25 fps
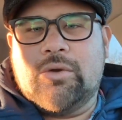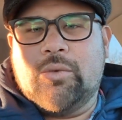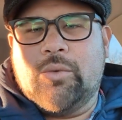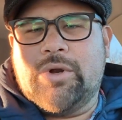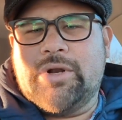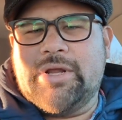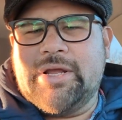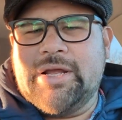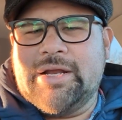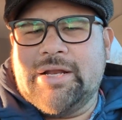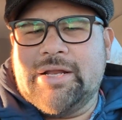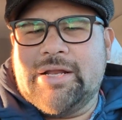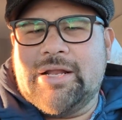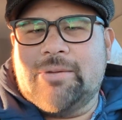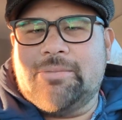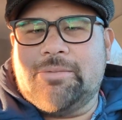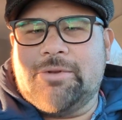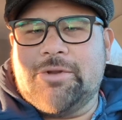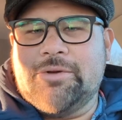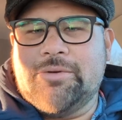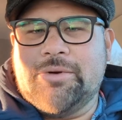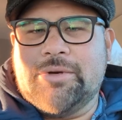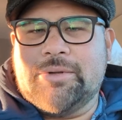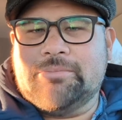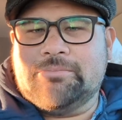What he ended up
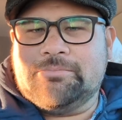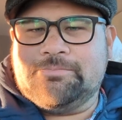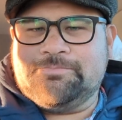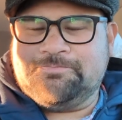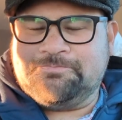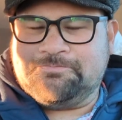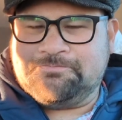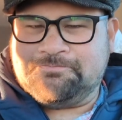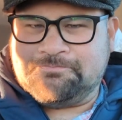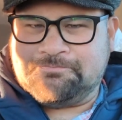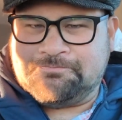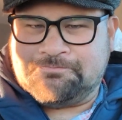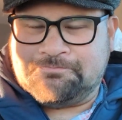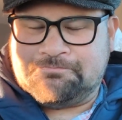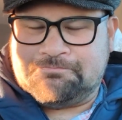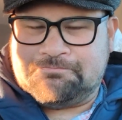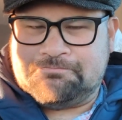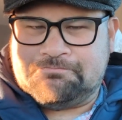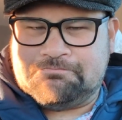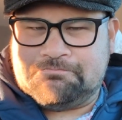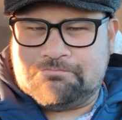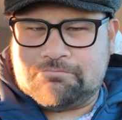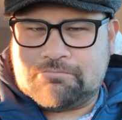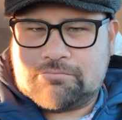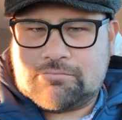doing
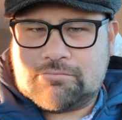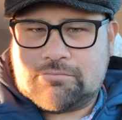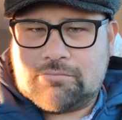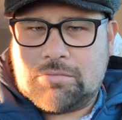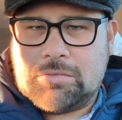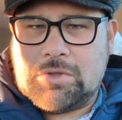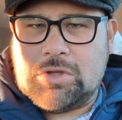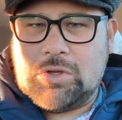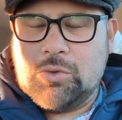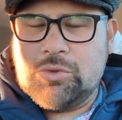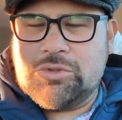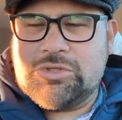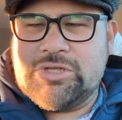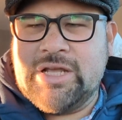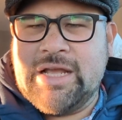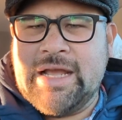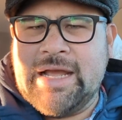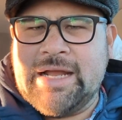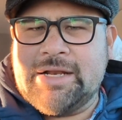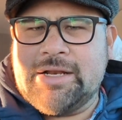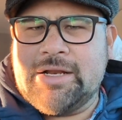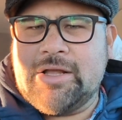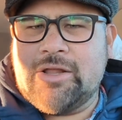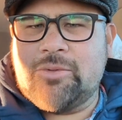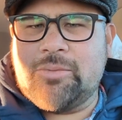was he had
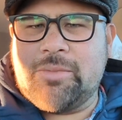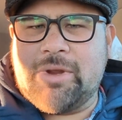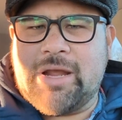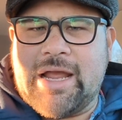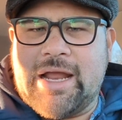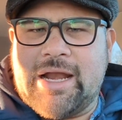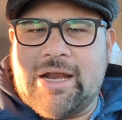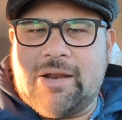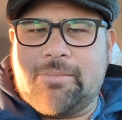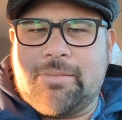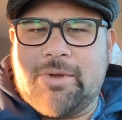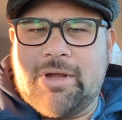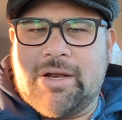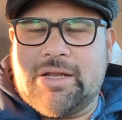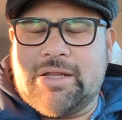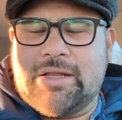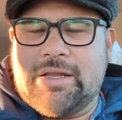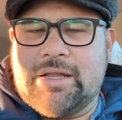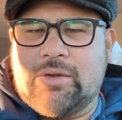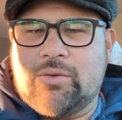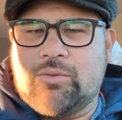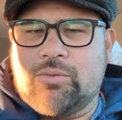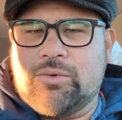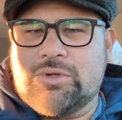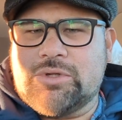another mechanic buddy
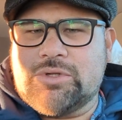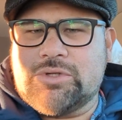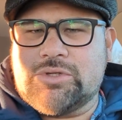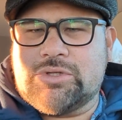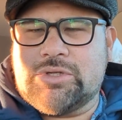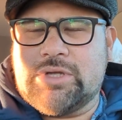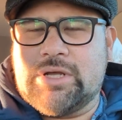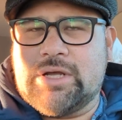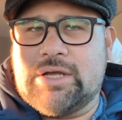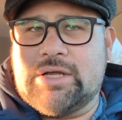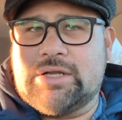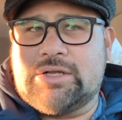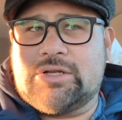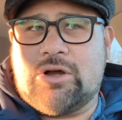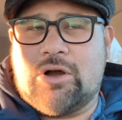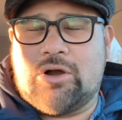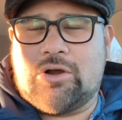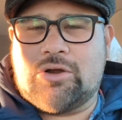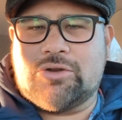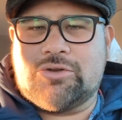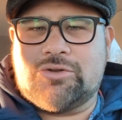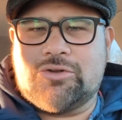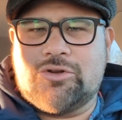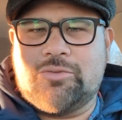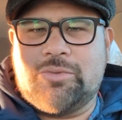that was
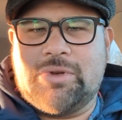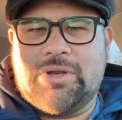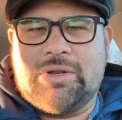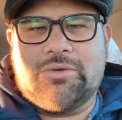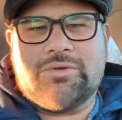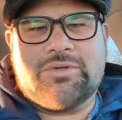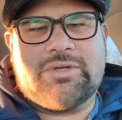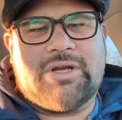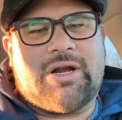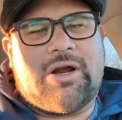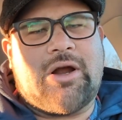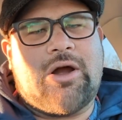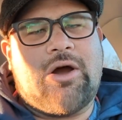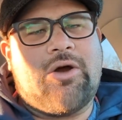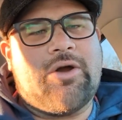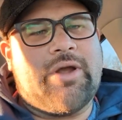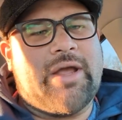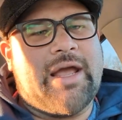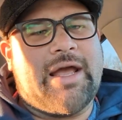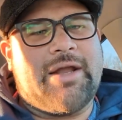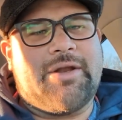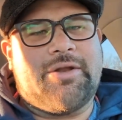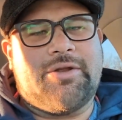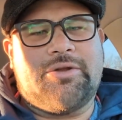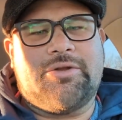talking to him, and he was like, "Oh
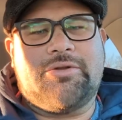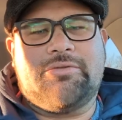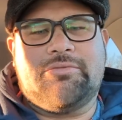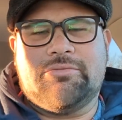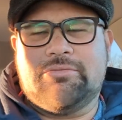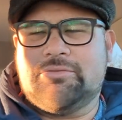yeah, dude,